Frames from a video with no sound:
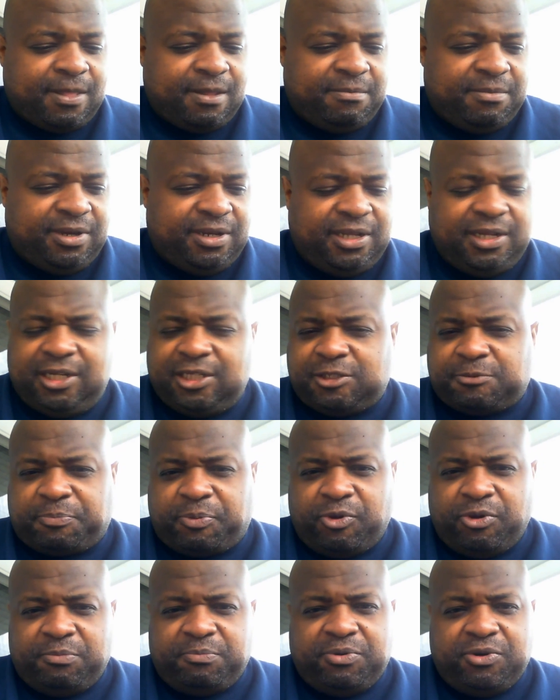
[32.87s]
but it is
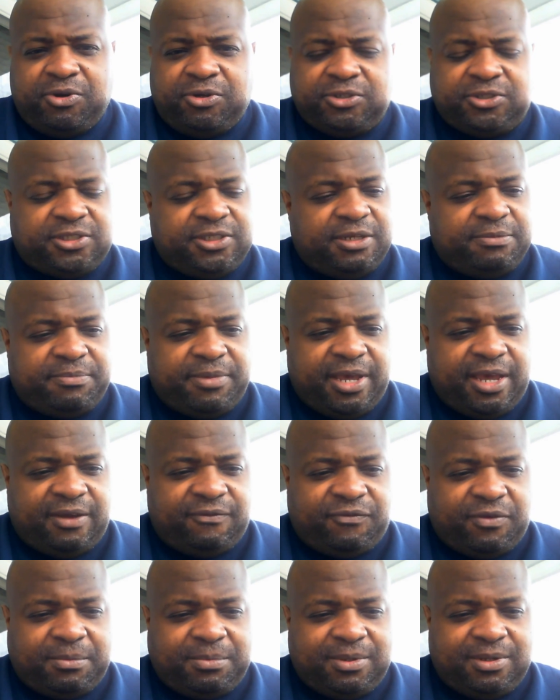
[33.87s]
pure bullshit, man,
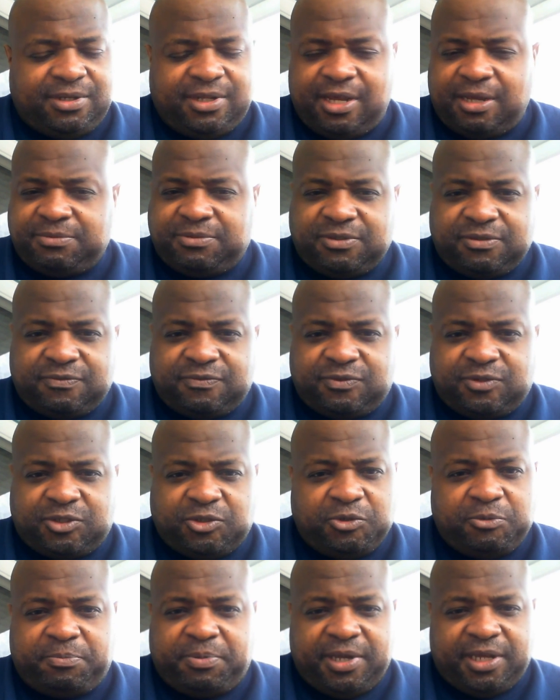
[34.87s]
from the depths of
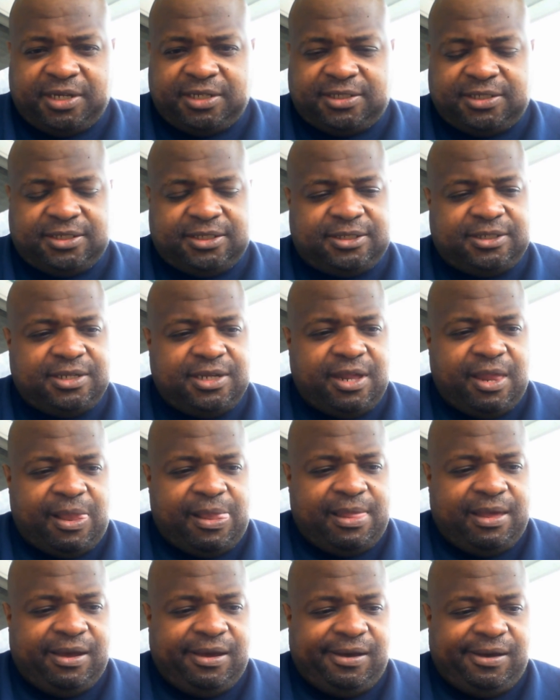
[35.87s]
stupidity,
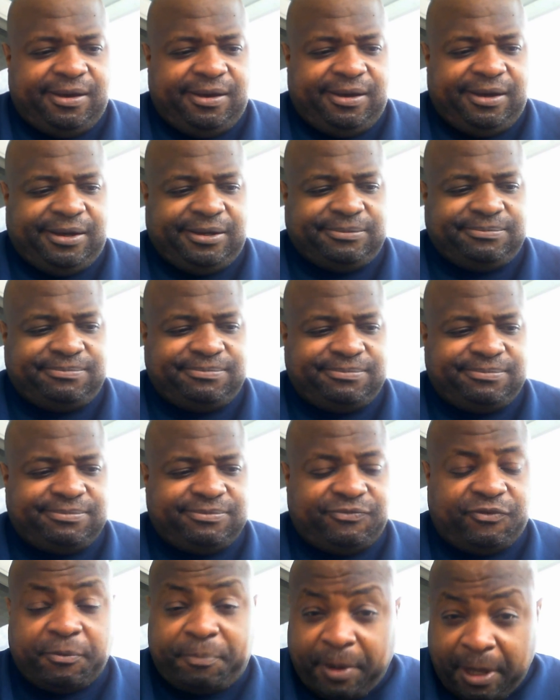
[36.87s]

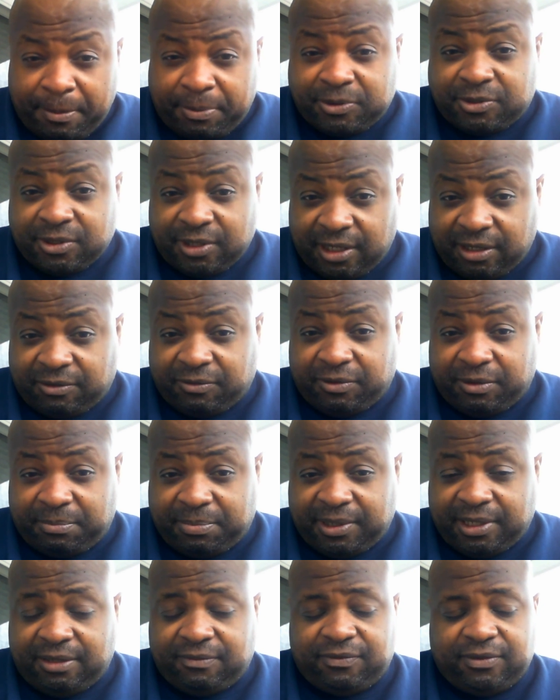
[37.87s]
for people to literally
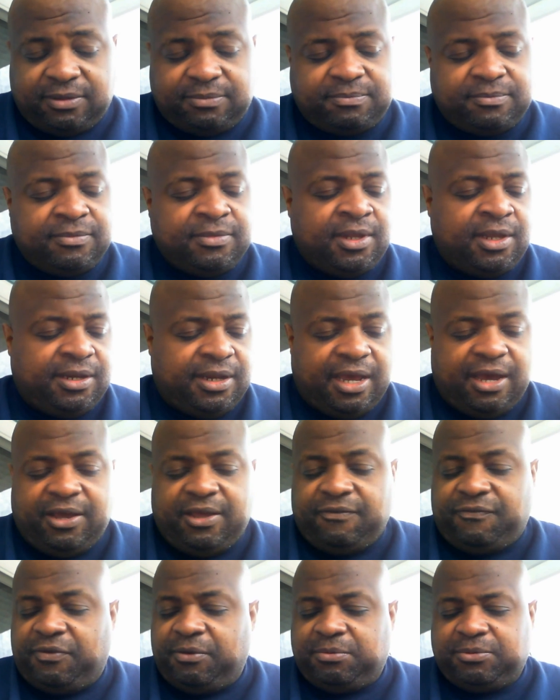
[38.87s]
believe it. Now,
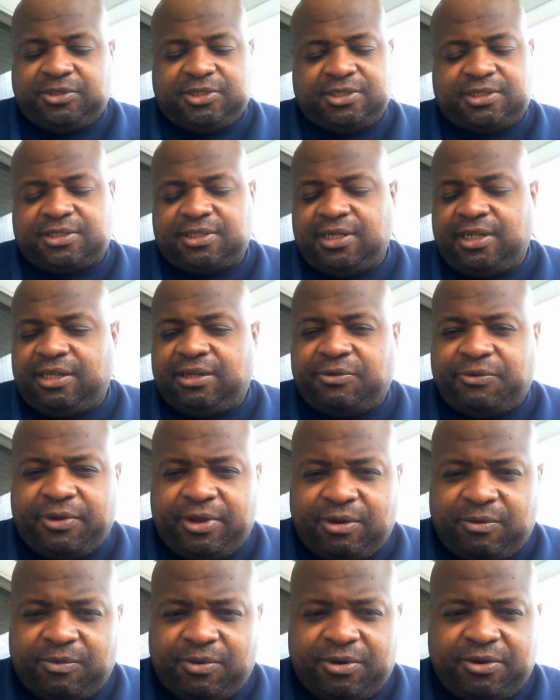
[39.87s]
if it was just a
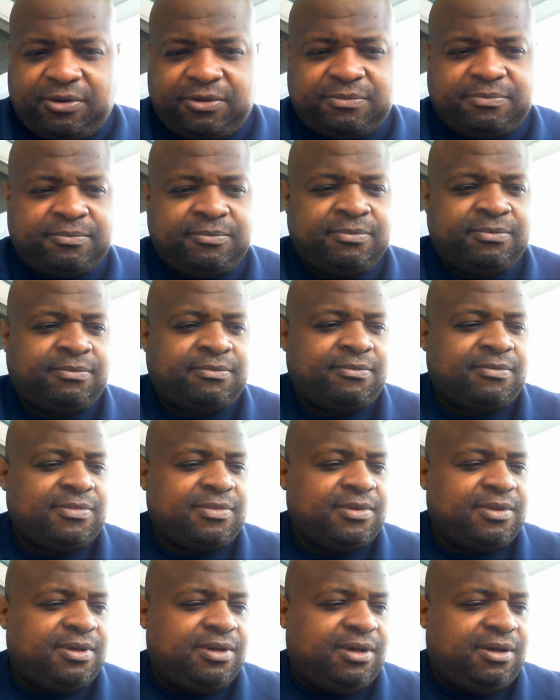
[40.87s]
literary work
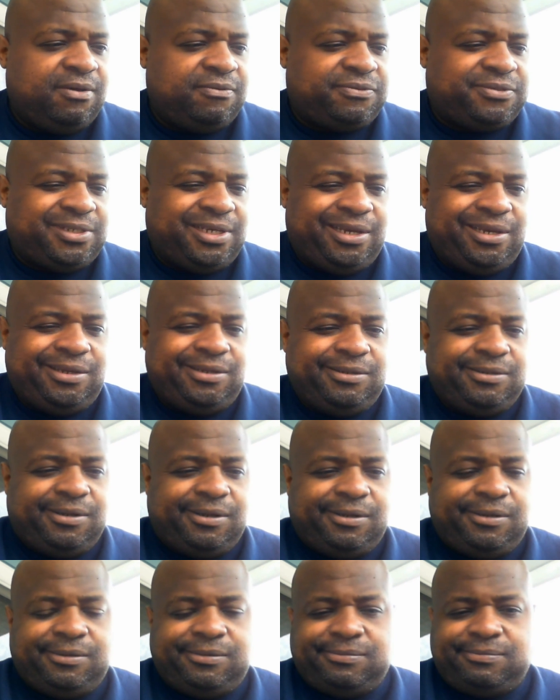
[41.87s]
of, say, you
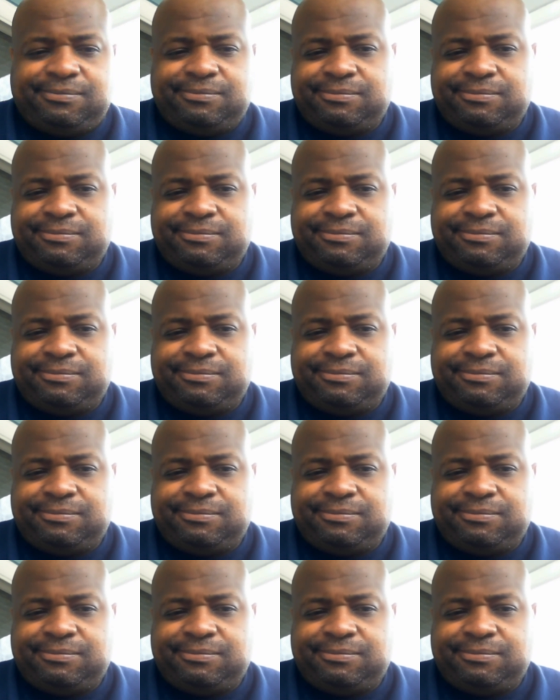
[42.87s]
know,